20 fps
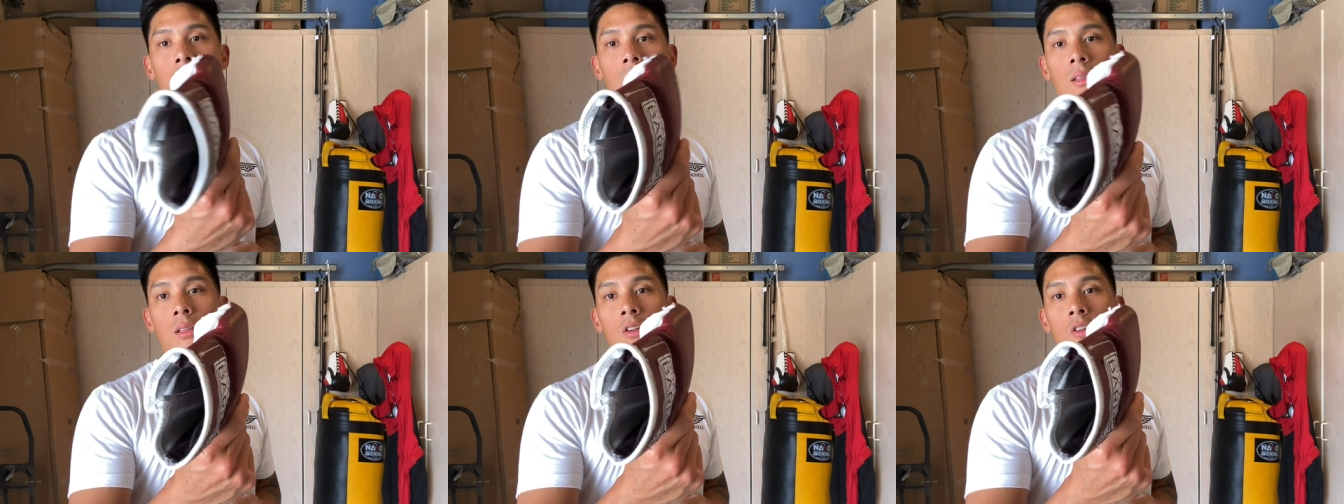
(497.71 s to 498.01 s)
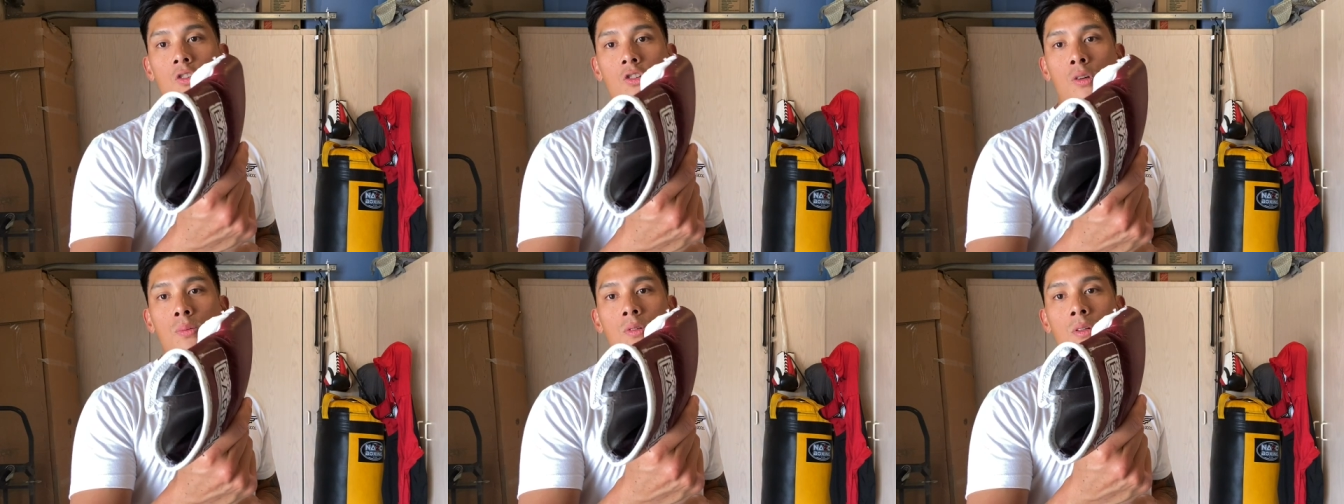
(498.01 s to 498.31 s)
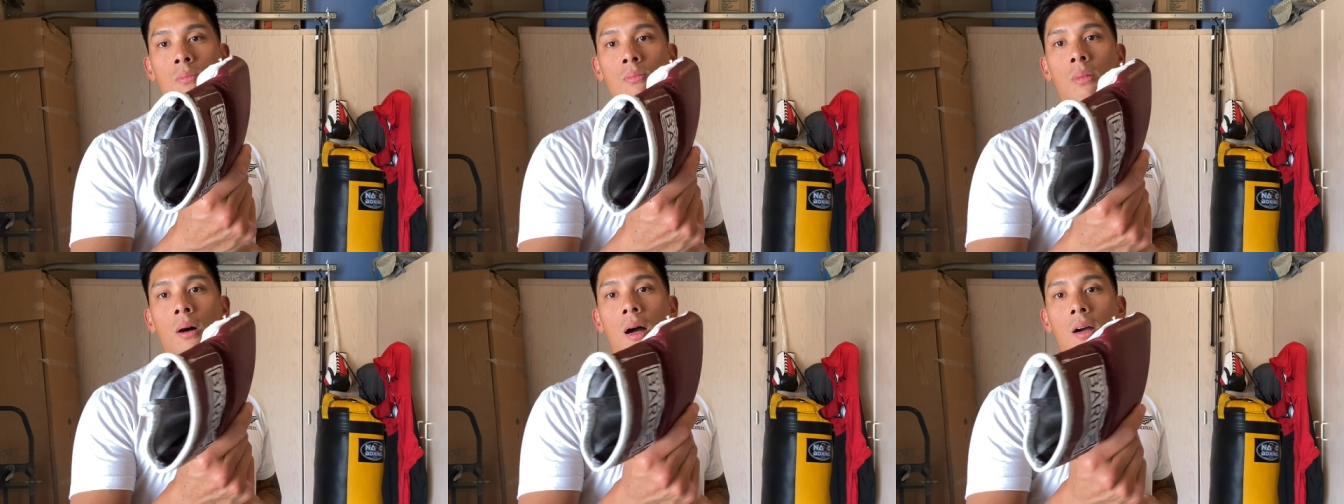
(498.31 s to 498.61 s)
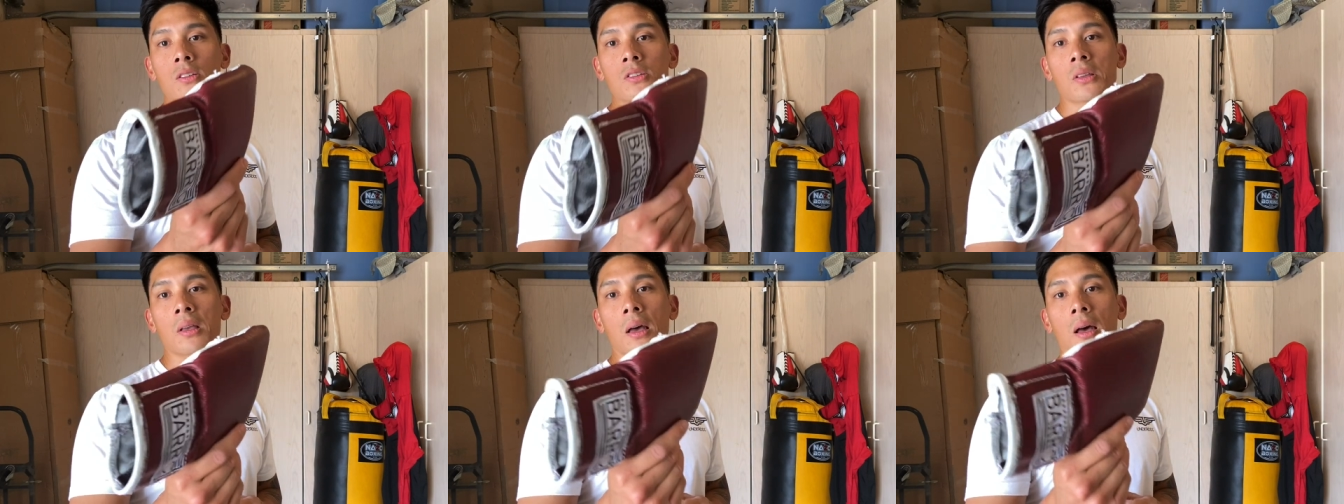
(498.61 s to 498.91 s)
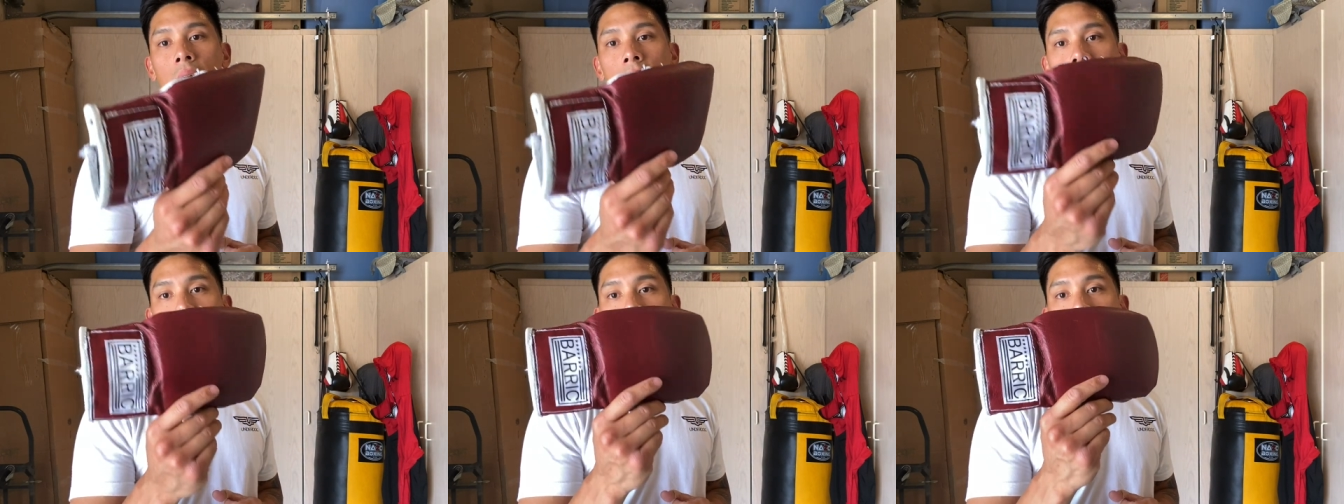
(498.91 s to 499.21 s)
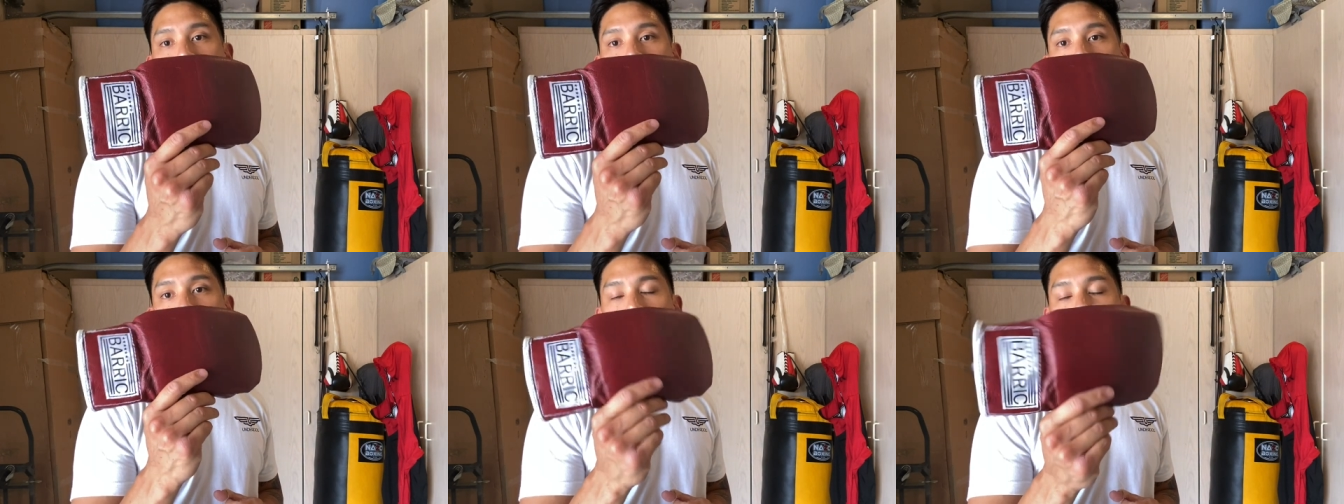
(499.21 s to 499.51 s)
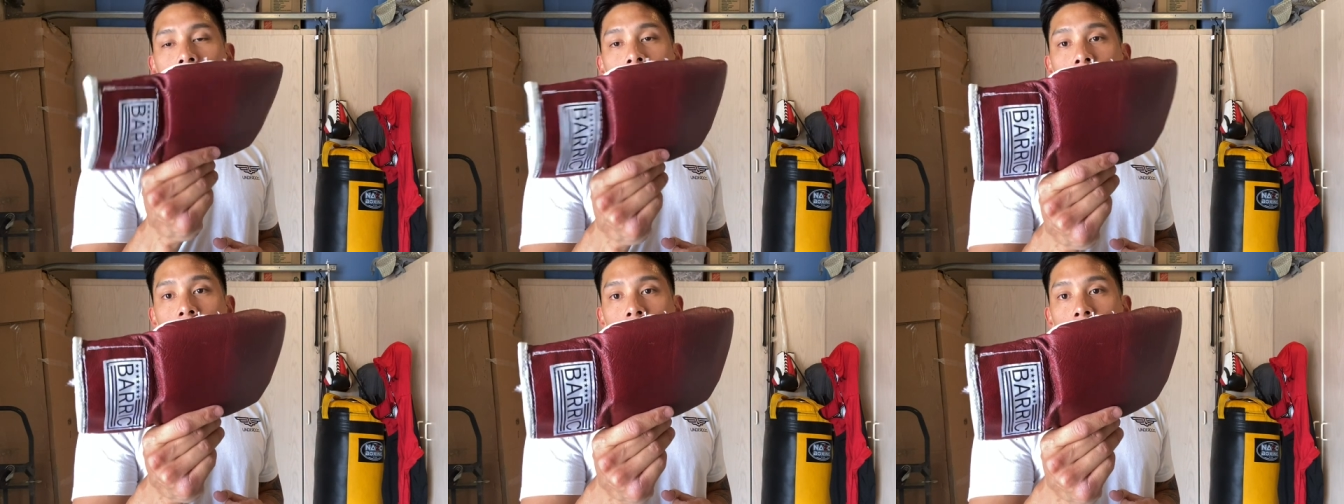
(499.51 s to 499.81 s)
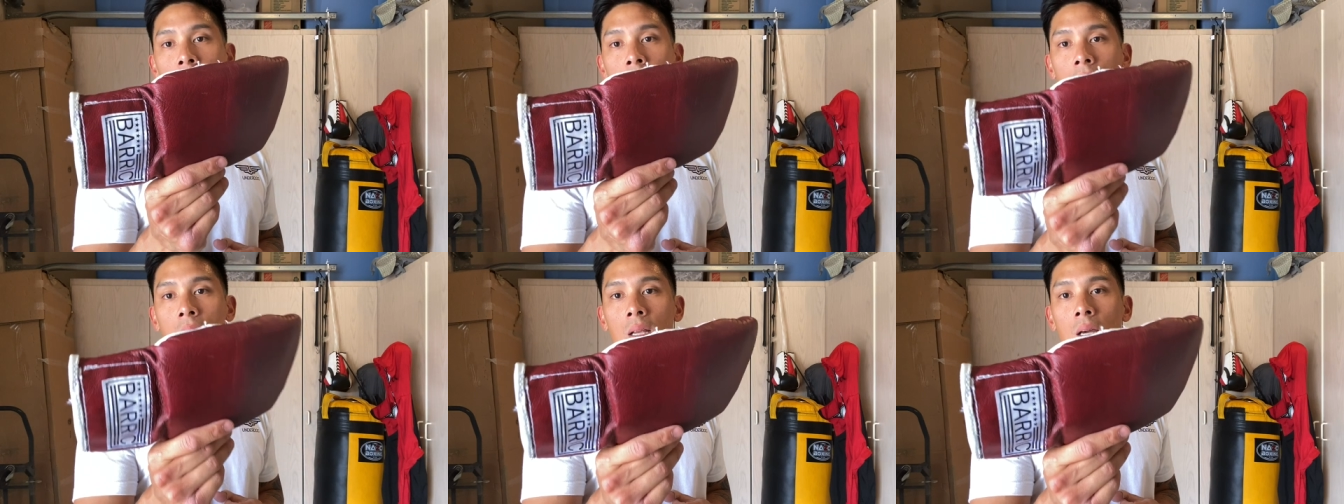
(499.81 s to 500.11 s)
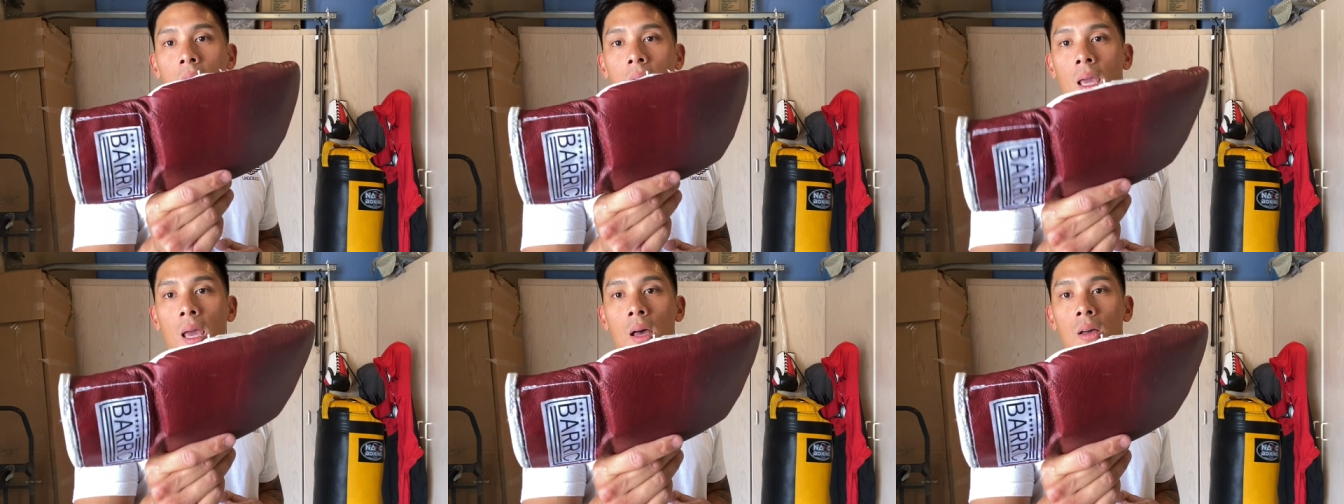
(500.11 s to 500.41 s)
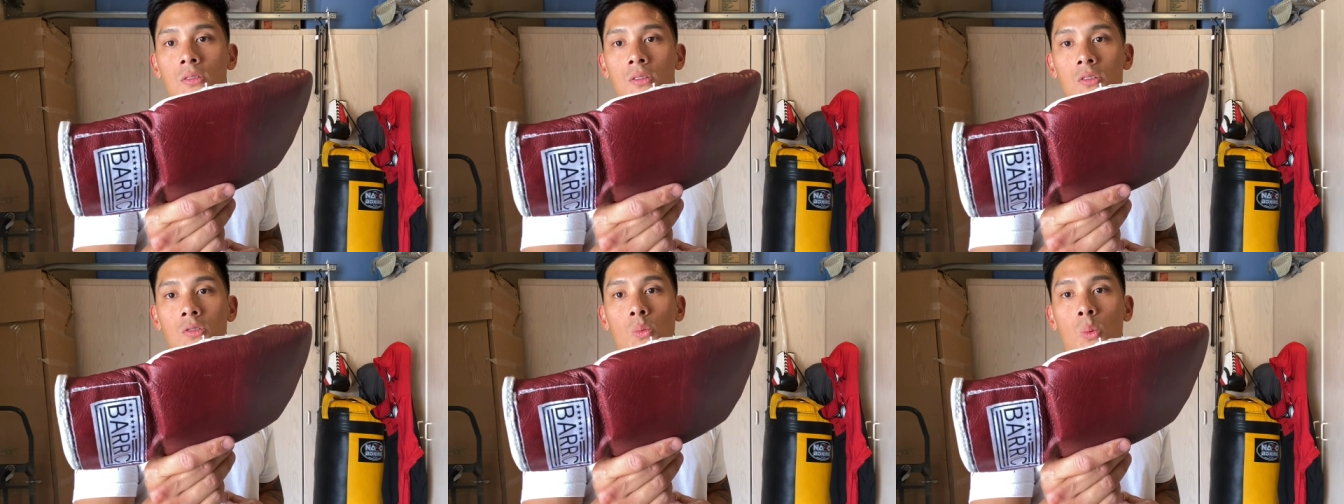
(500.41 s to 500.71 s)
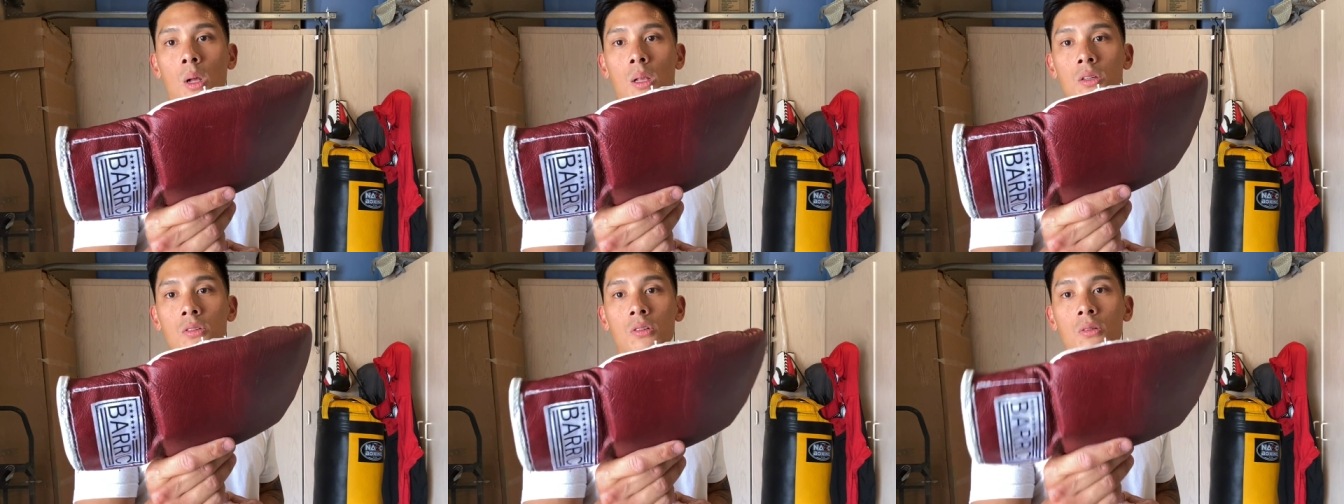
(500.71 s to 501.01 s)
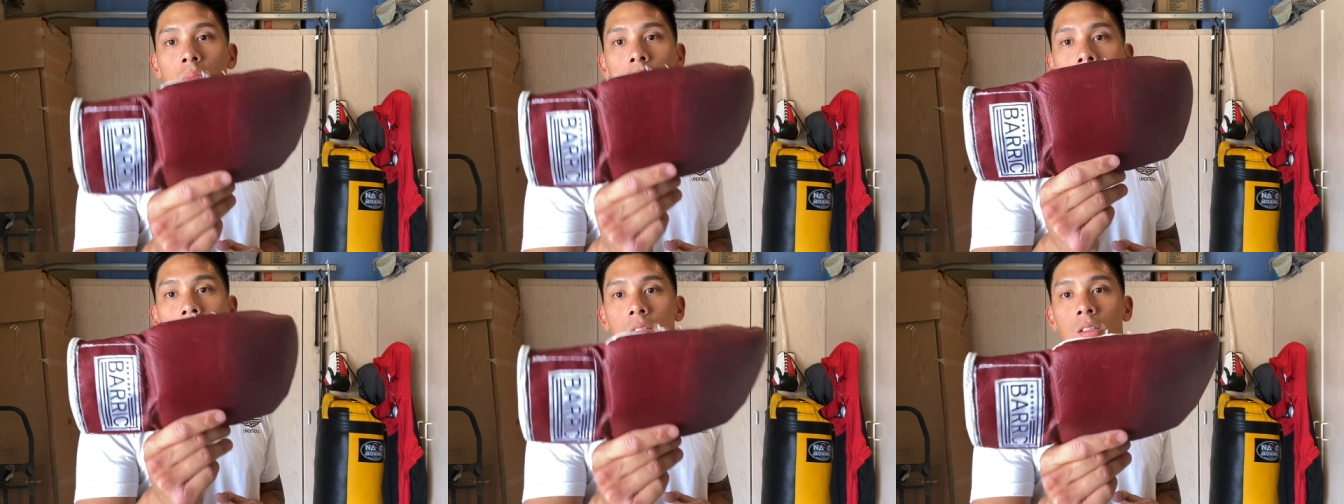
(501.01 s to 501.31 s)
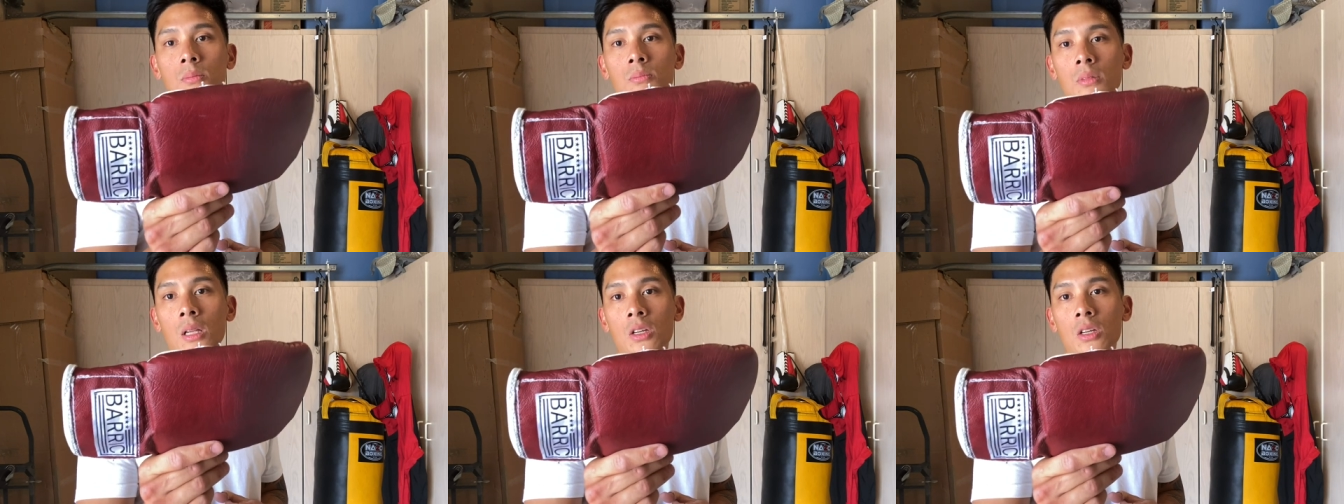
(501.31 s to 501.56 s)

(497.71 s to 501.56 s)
in the description box to Barric's social media accounts as well as to Box Up